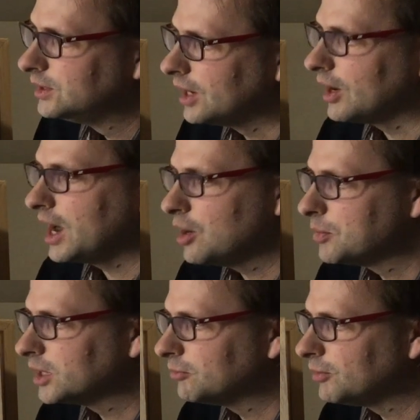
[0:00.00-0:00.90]
Now, how
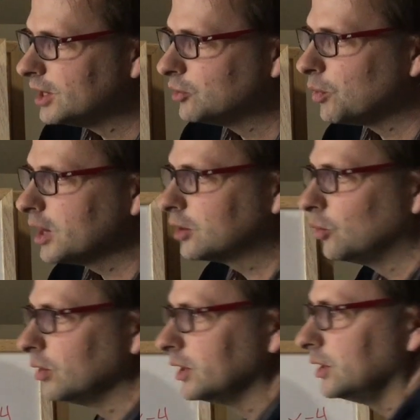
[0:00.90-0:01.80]
am I going to find the
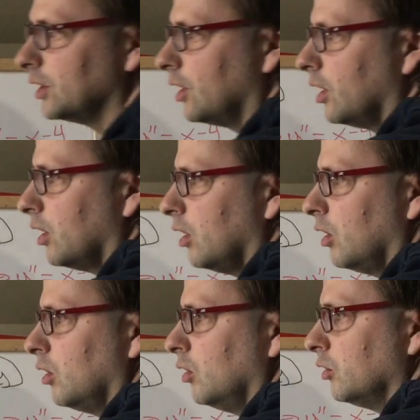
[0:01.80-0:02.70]
y-coordinate?
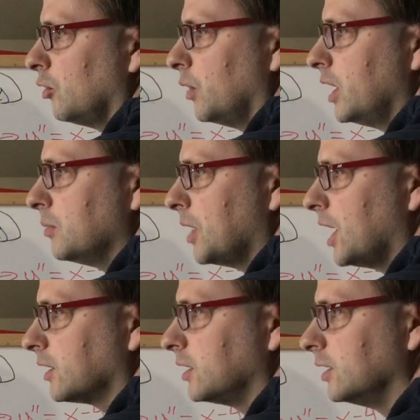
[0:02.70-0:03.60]
All the way
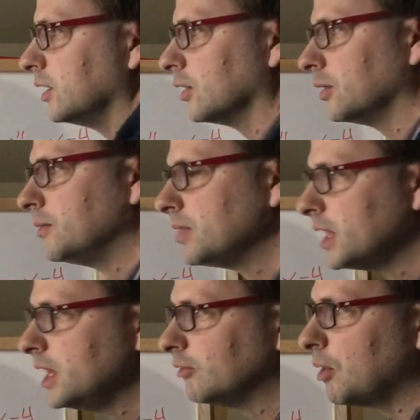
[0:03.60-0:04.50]
back here.
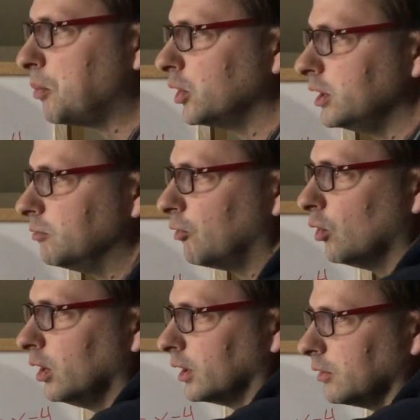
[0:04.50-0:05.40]
If I put in
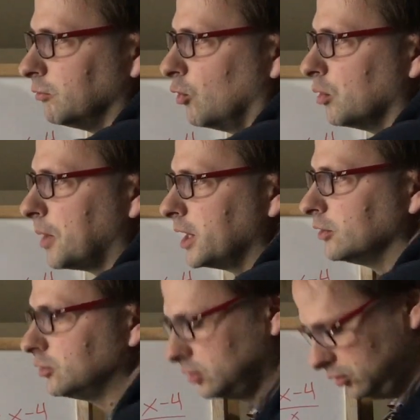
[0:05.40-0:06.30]
4, I'll get 4
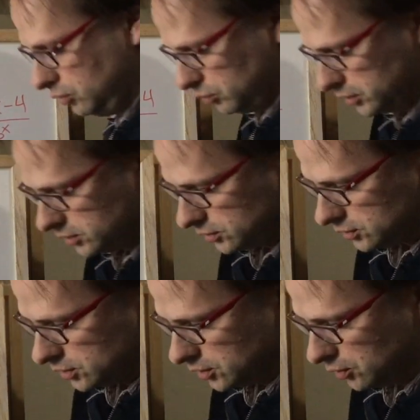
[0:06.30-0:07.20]
minus 2, which is
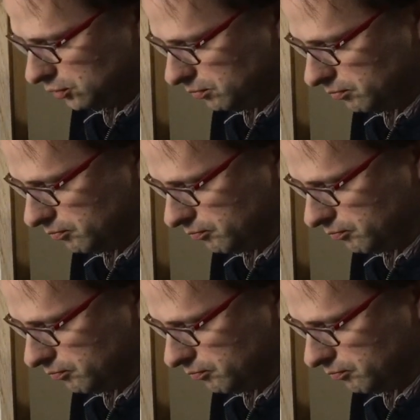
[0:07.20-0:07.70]
2,